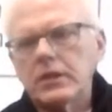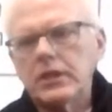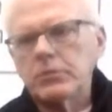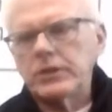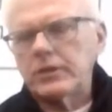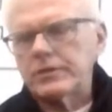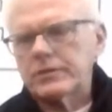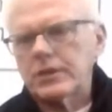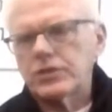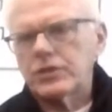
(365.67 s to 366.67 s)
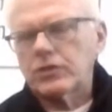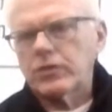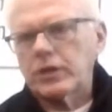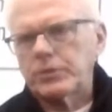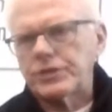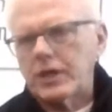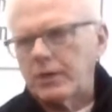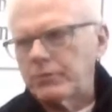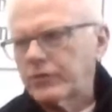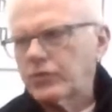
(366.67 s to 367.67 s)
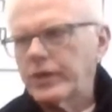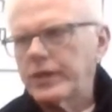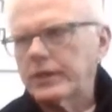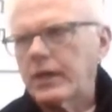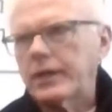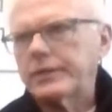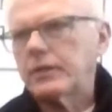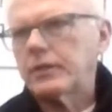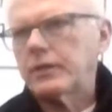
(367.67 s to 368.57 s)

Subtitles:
Eamon does such an incredible job of creating content,